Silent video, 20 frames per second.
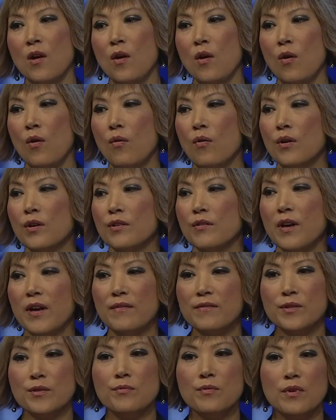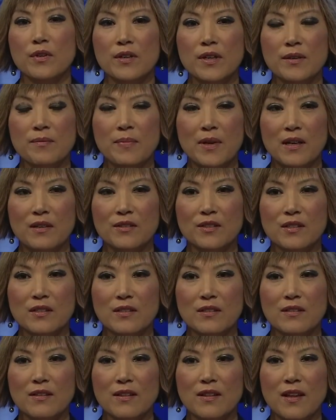or you have to worry about
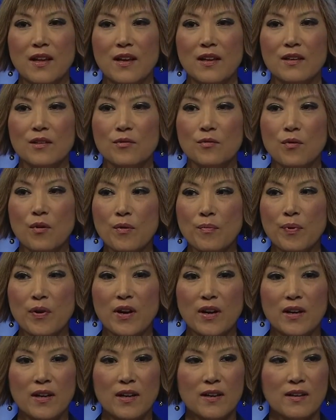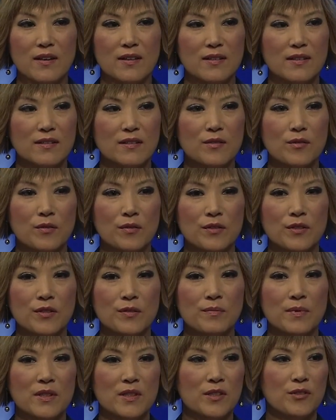that your product is going to
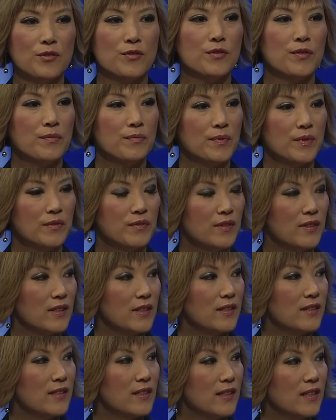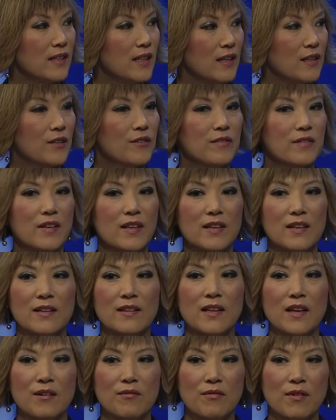be distributed and creating
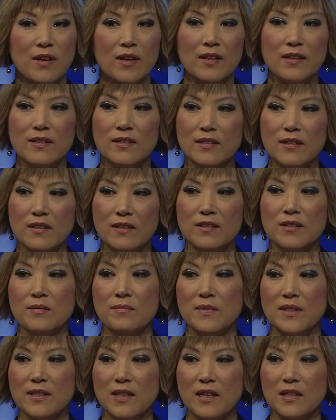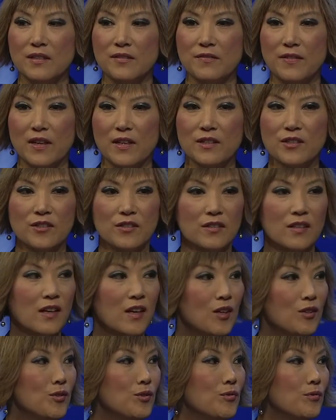that right customer satisfaction
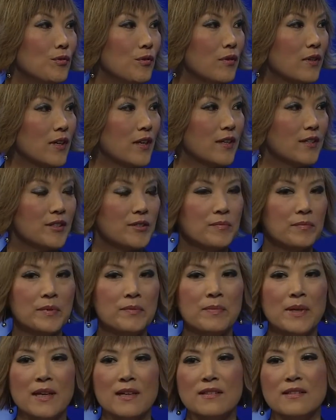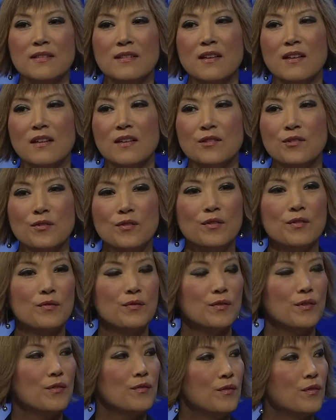to your customer base. So
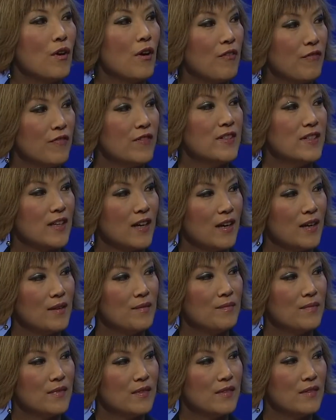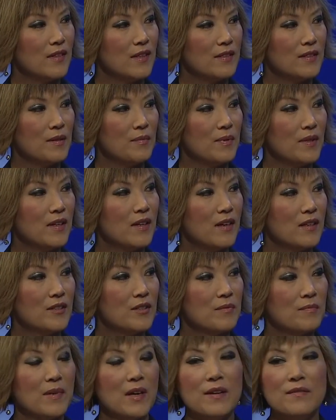you oftentimes, the SAP
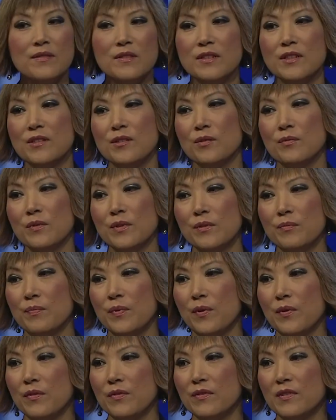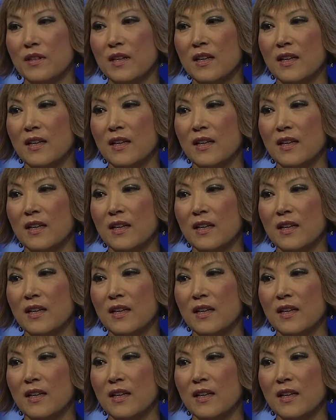customer have to deal with both.